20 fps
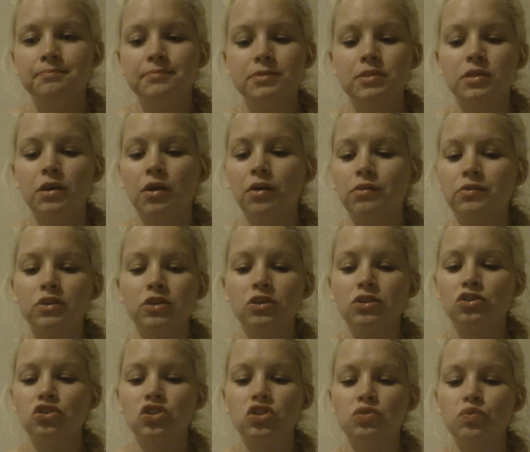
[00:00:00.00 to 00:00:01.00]
So, you
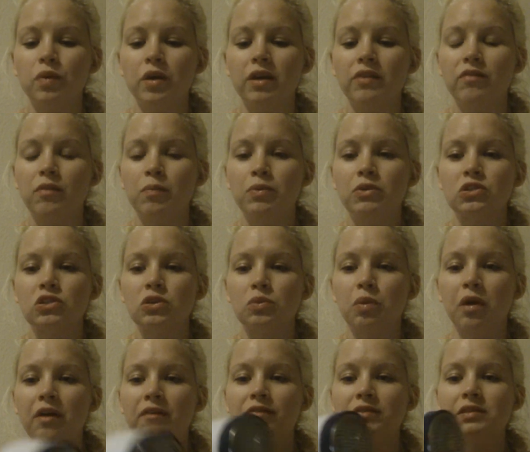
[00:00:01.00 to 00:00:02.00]
know, it's just whatever personal
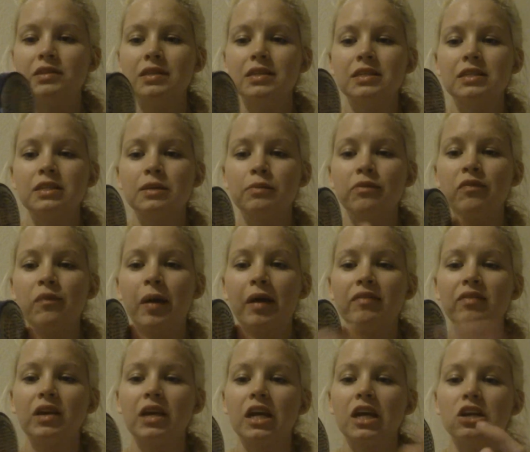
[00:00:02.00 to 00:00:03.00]
preference. And then some of them
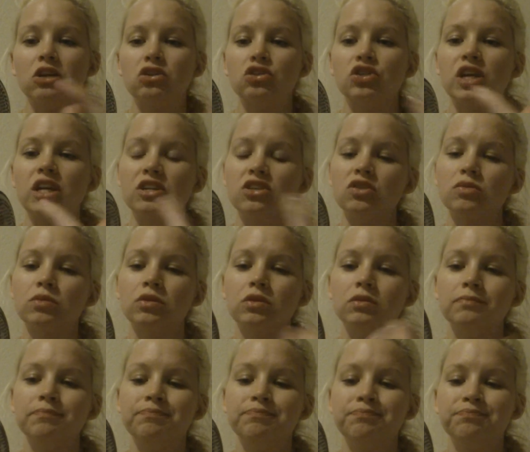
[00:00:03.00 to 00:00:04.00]
have like
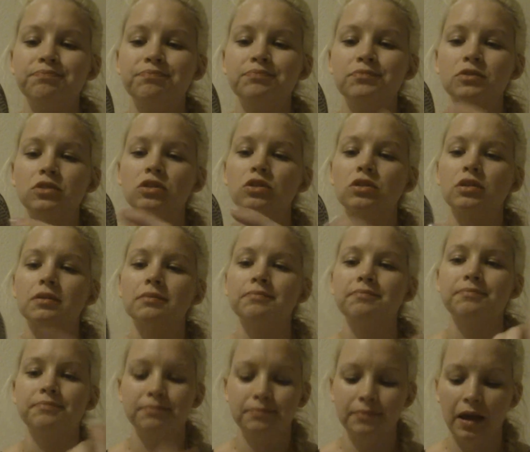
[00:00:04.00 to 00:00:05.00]
interchangeable, so you
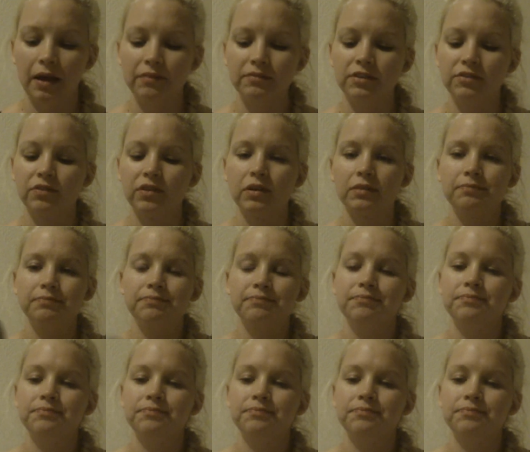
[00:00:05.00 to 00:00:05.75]
can have different